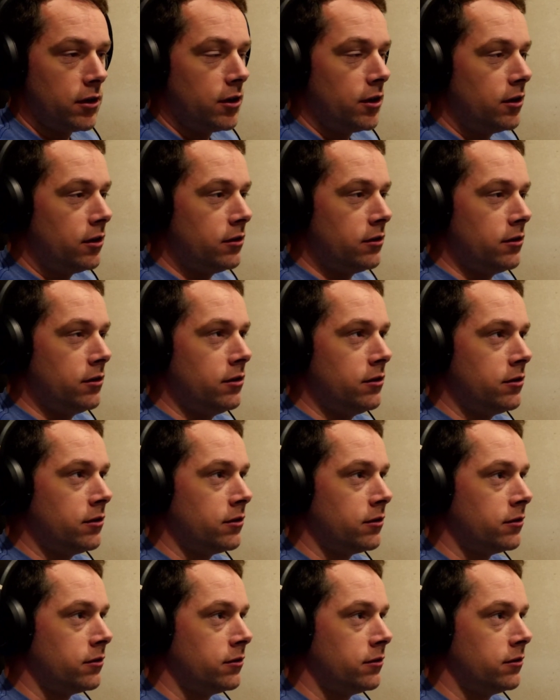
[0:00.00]

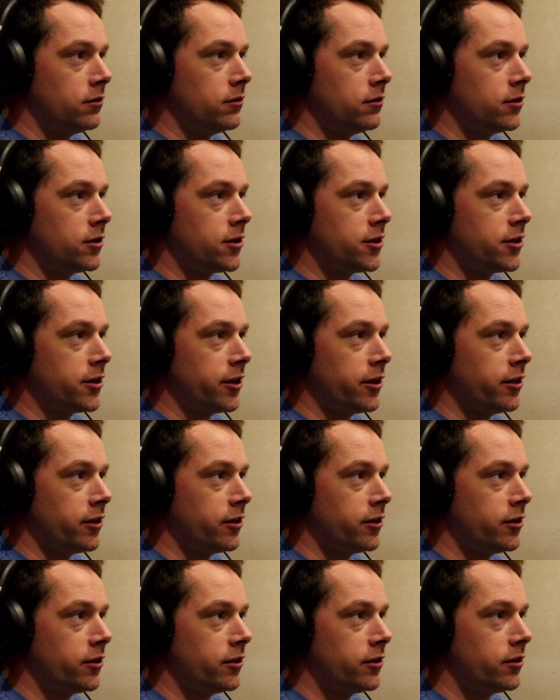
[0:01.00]
Let's see
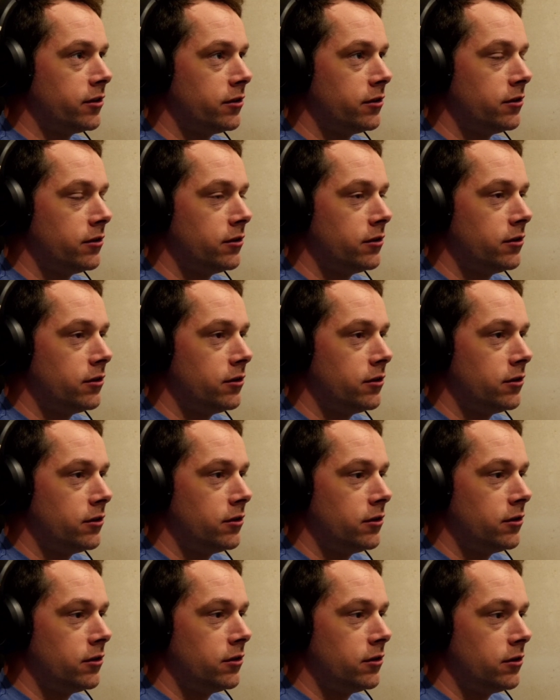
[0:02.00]
here.
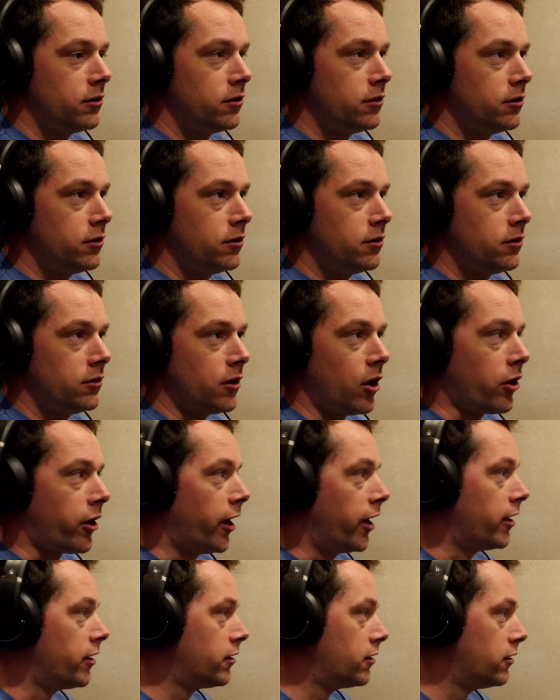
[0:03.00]

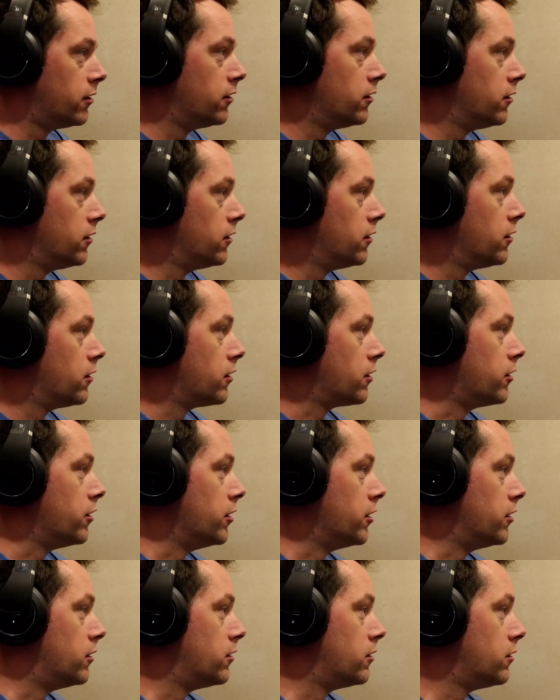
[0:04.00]
Okay,
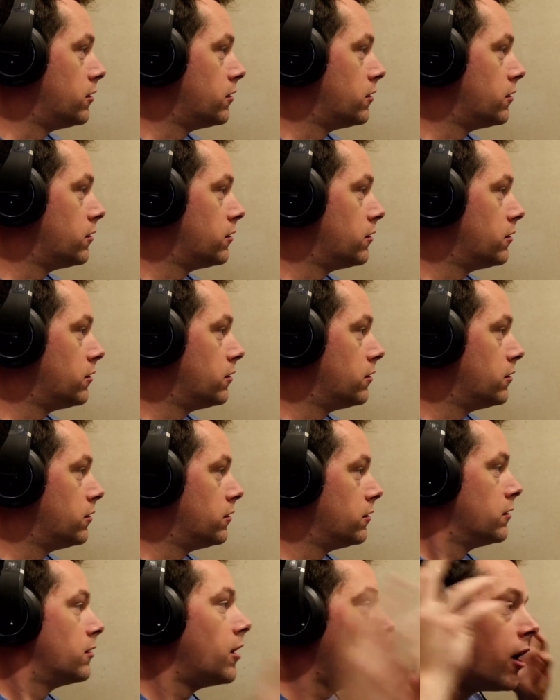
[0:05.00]
good.
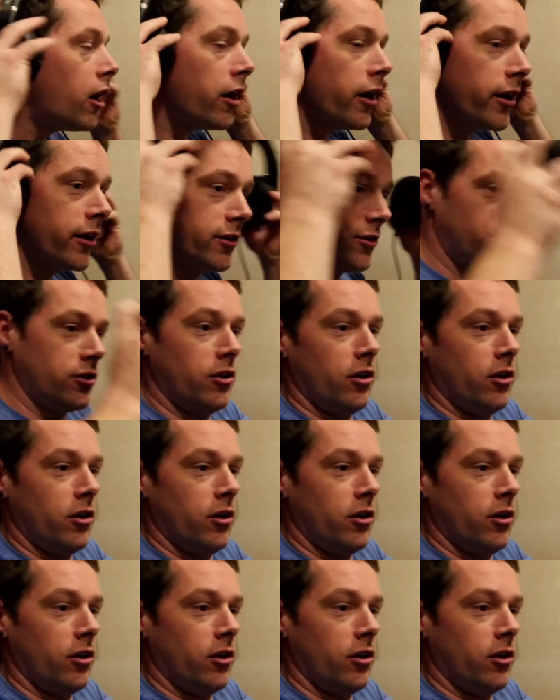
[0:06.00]
All right, so